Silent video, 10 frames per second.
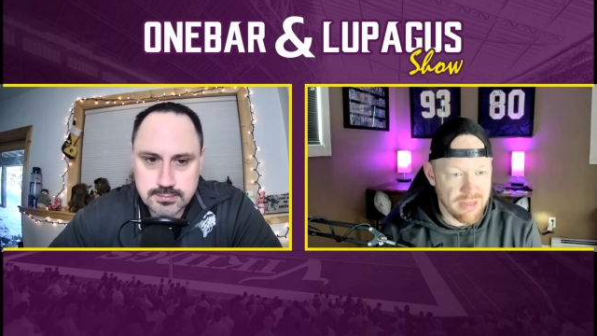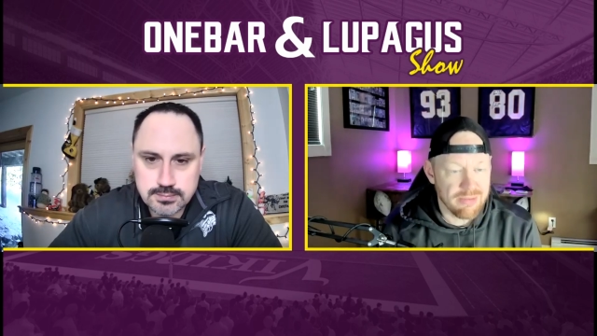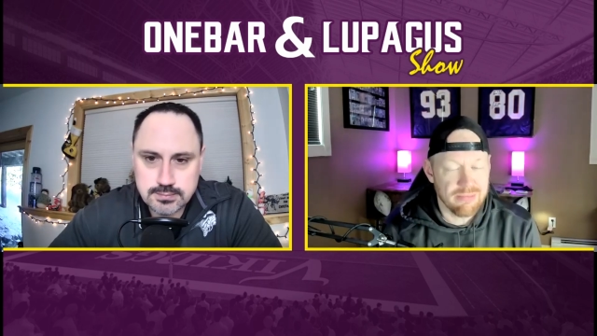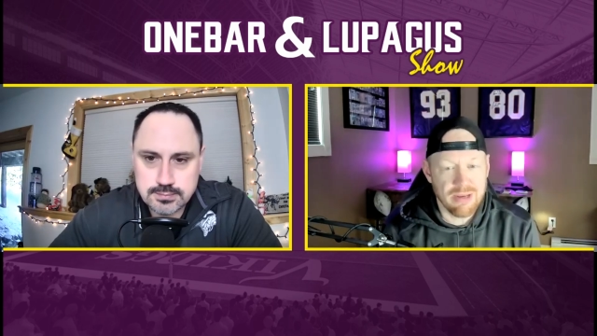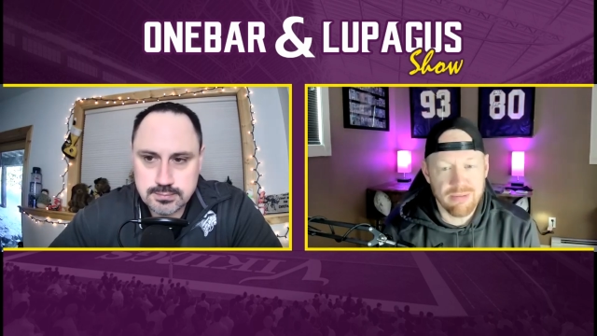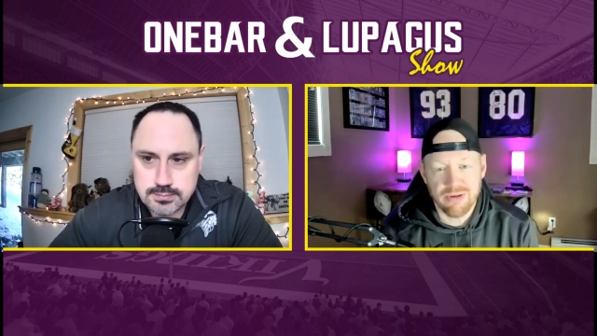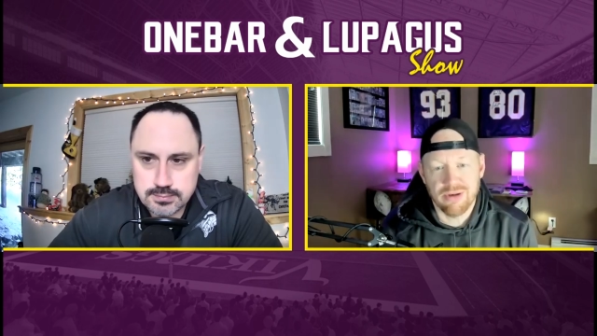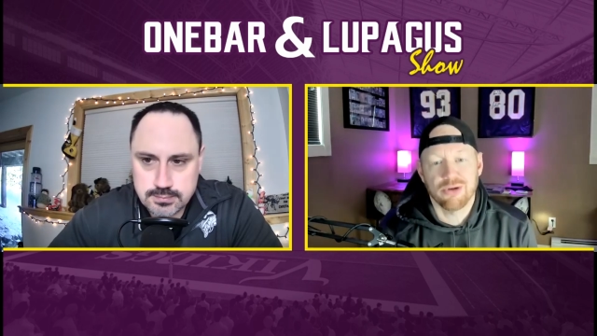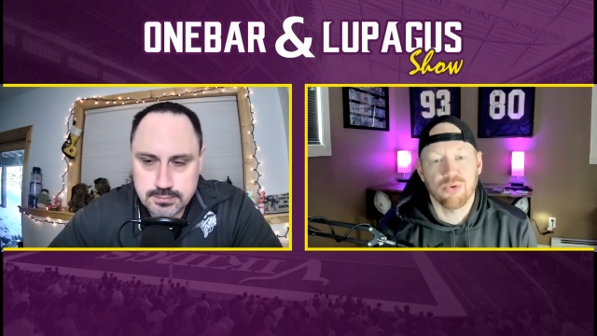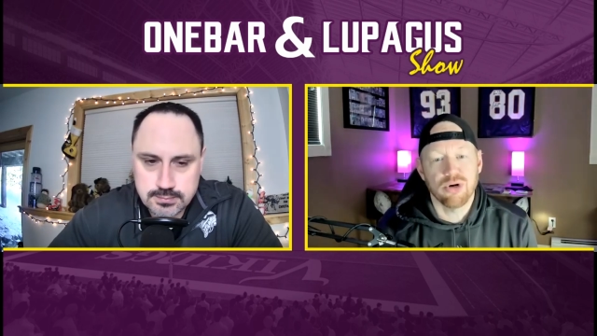Speaker 1: Maybe maybe
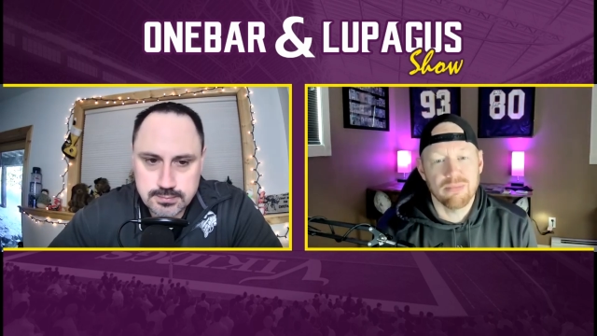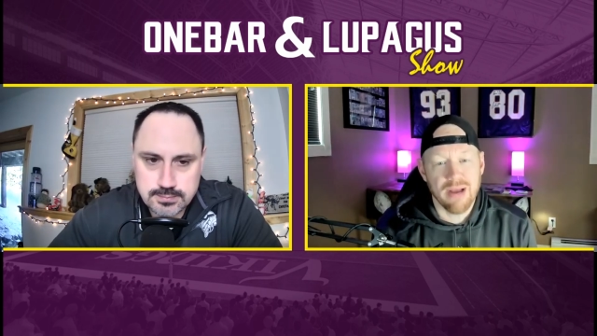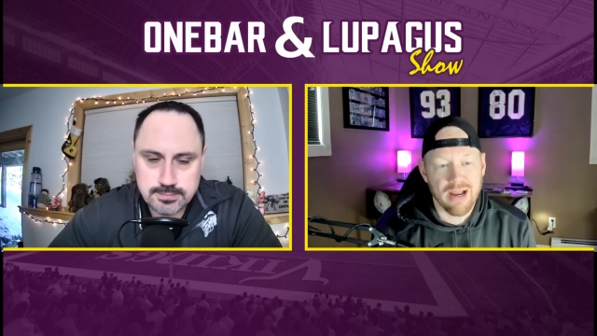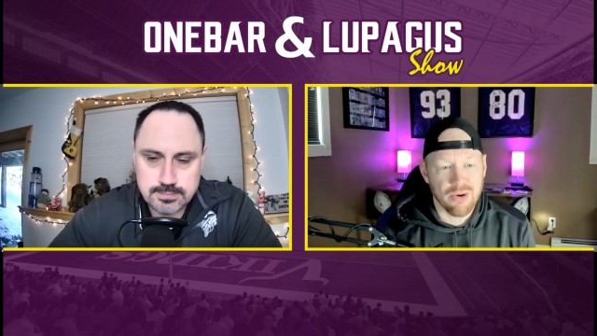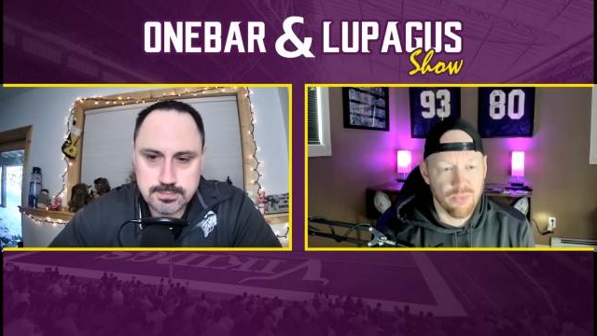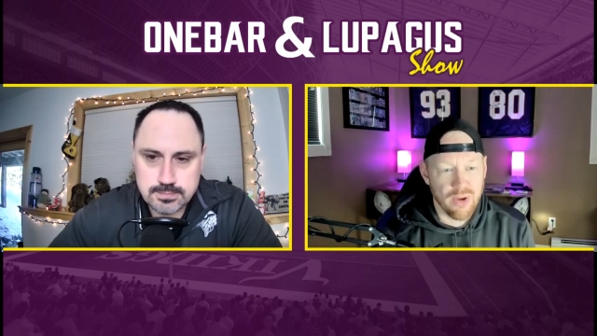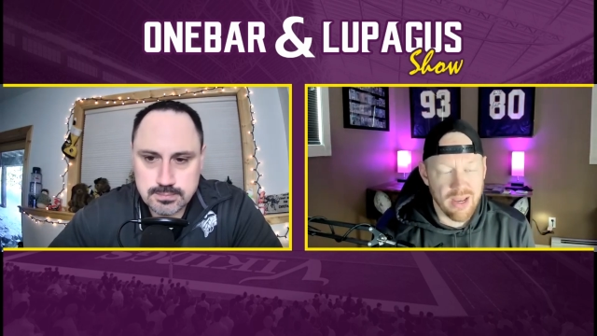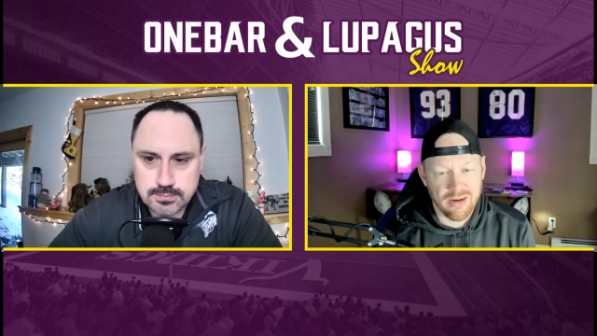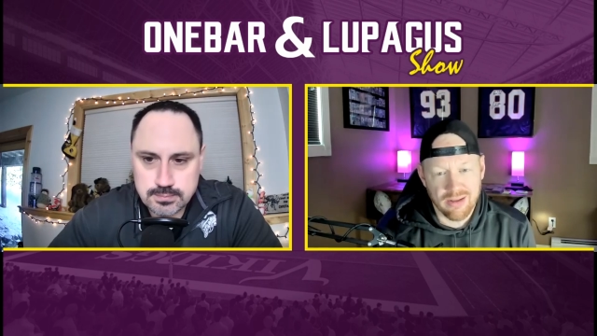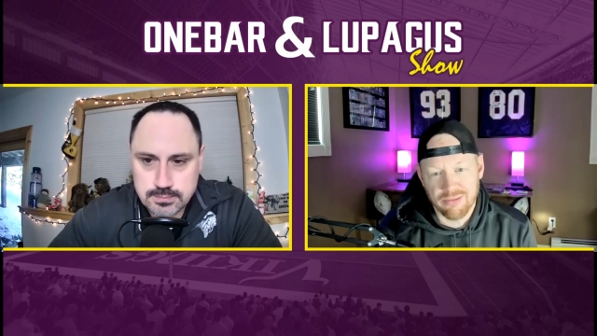they're a quarterback
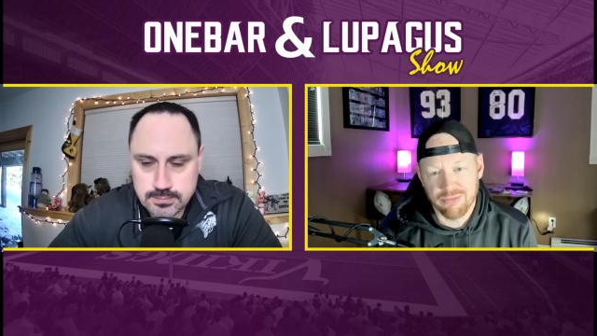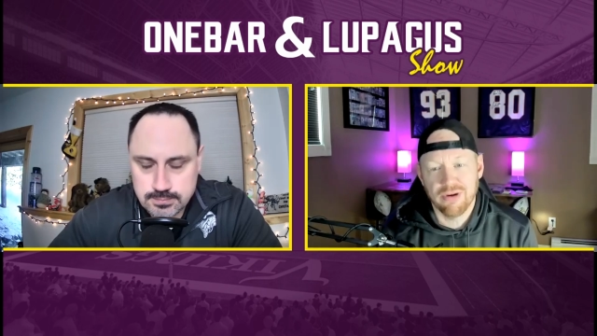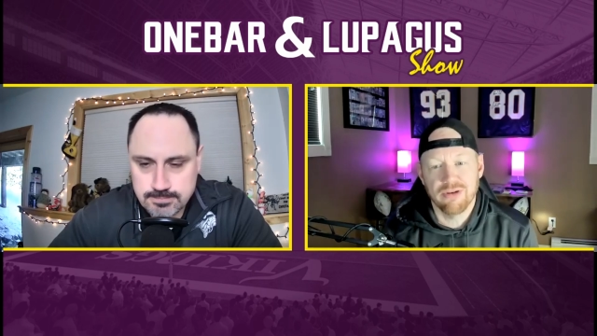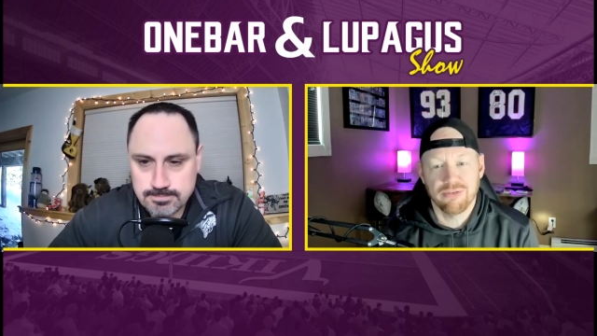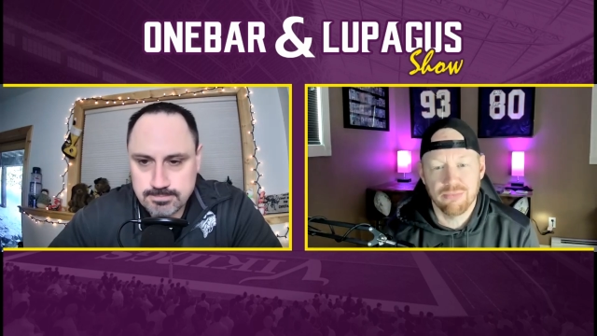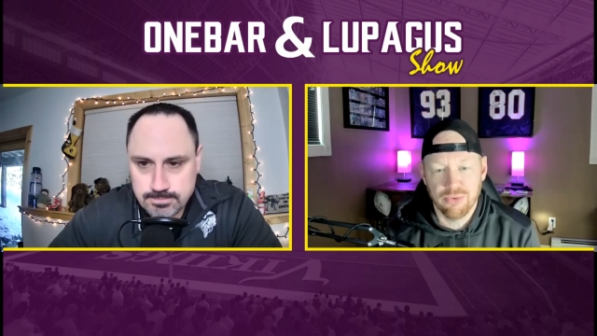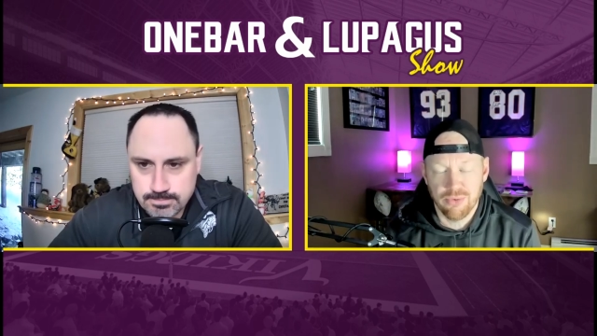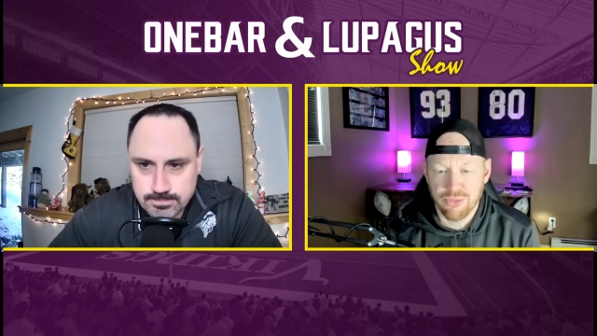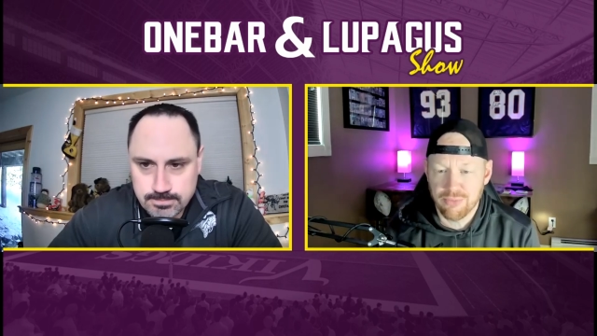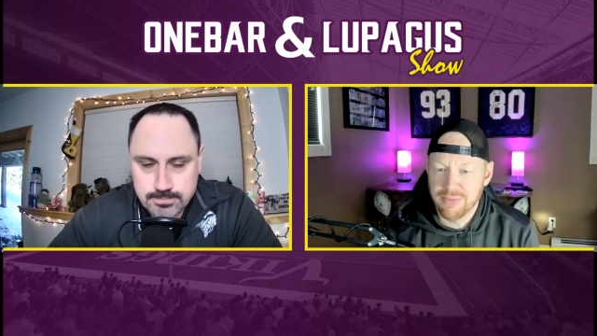away and a very familiar
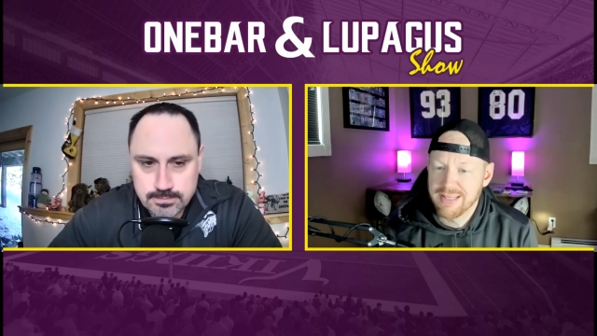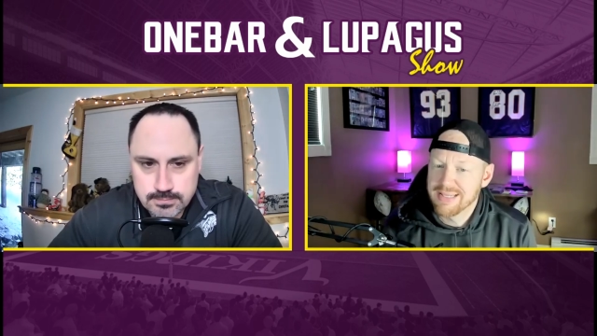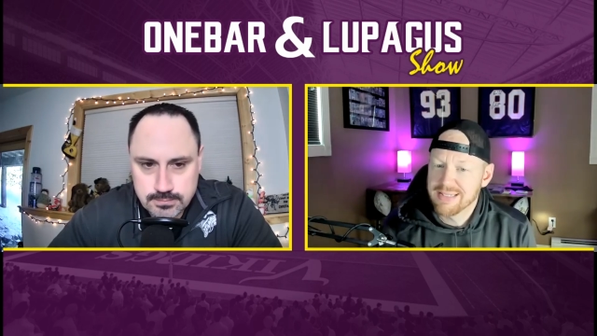with them.